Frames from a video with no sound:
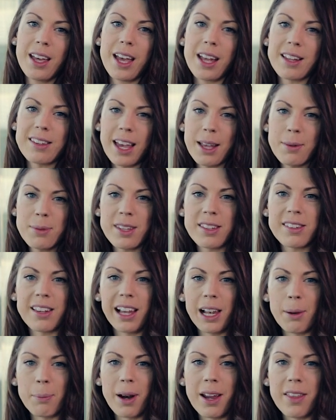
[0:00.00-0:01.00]
It aims to
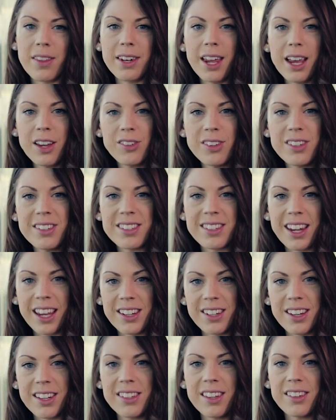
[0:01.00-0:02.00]
celebrate the nation's
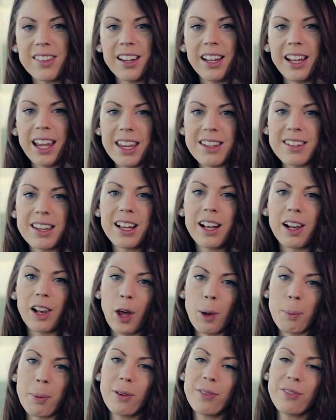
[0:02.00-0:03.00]
status as a leading
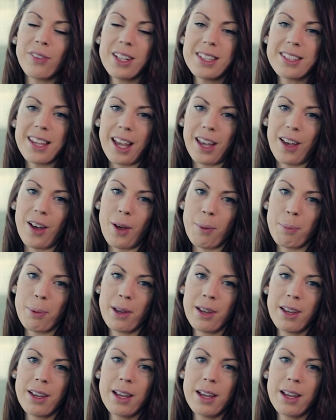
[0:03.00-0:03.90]
global fintech hub